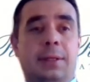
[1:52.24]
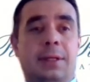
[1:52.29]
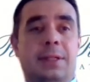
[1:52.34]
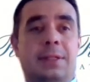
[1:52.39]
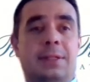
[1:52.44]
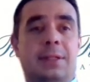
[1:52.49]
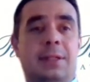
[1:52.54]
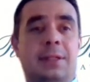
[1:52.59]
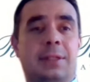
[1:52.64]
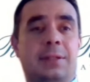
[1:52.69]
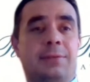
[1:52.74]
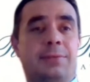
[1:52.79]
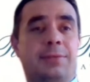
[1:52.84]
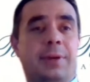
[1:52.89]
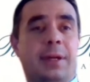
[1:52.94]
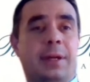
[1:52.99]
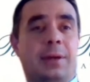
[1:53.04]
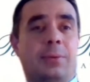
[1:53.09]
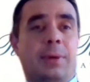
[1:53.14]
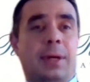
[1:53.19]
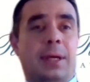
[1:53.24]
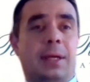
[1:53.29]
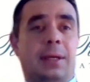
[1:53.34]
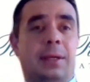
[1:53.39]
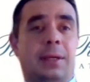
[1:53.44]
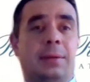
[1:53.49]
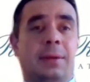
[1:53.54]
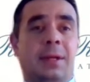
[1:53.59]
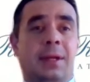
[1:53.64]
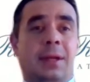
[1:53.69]
distant and far away.
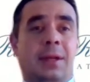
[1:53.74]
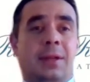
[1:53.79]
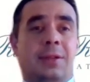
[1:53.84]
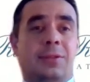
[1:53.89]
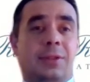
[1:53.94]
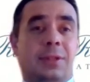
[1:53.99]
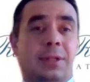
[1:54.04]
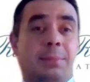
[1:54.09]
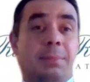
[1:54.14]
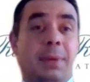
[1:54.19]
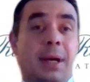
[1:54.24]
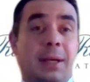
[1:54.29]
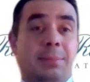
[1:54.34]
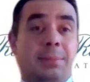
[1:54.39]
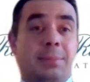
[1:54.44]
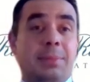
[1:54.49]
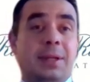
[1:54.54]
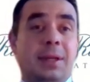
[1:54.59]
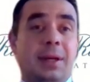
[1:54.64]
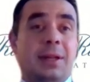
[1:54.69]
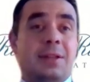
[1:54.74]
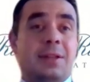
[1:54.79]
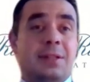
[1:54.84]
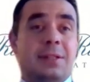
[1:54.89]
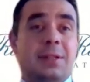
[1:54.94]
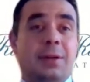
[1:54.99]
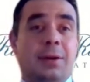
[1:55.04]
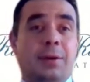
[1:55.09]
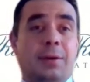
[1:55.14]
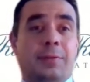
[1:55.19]
So there might be the risk
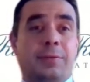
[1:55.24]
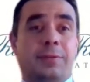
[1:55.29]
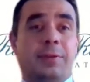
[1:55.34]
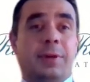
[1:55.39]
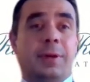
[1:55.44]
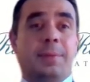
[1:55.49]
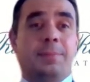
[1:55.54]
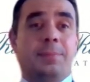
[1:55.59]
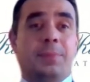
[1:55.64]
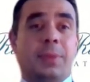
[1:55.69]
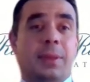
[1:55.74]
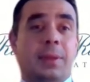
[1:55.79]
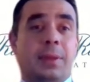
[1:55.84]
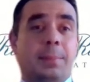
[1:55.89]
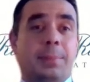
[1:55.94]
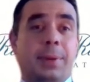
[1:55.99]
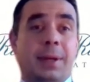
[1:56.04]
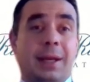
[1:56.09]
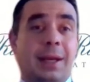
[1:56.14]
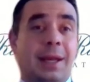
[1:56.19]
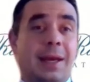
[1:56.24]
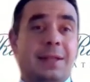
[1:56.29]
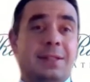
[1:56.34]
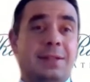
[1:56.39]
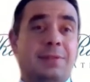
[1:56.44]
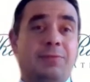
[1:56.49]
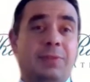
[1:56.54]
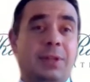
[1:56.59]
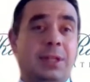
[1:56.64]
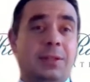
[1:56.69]
of um,
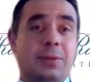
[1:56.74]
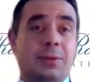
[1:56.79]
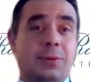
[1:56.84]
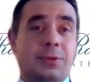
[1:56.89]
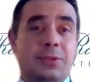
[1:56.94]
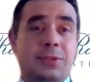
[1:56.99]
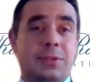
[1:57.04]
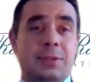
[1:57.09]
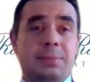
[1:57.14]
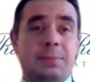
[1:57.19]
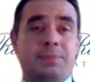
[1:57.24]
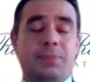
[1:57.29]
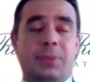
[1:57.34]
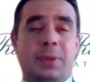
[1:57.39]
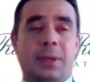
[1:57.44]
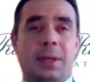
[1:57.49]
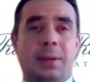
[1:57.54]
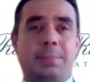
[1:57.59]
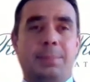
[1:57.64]
paralyzing vetoes in